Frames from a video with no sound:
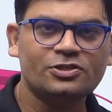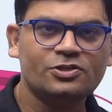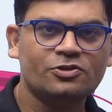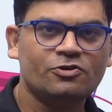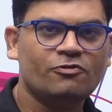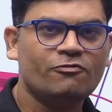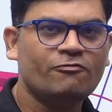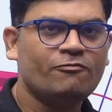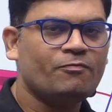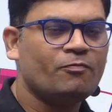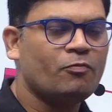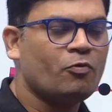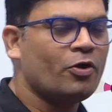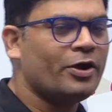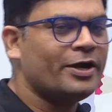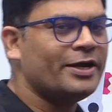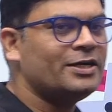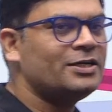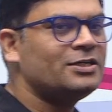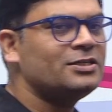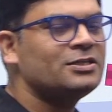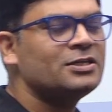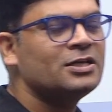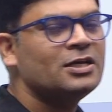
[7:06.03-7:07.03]
of
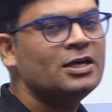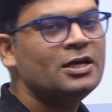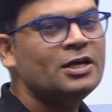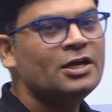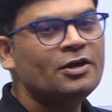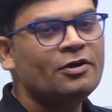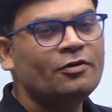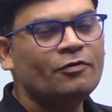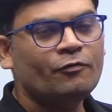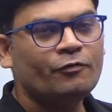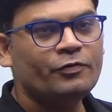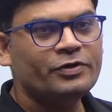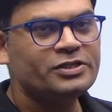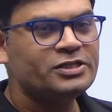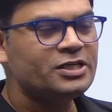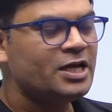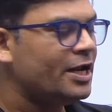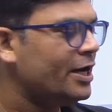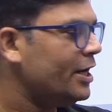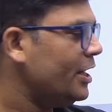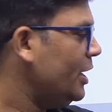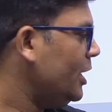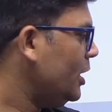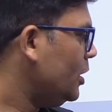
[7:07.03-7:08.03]
points which are
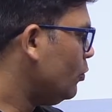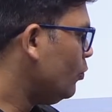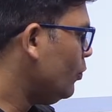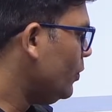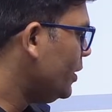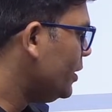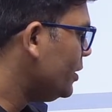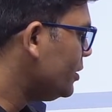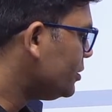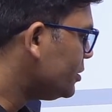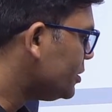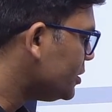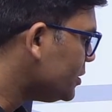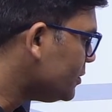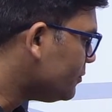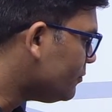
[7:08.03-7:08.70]
equidistant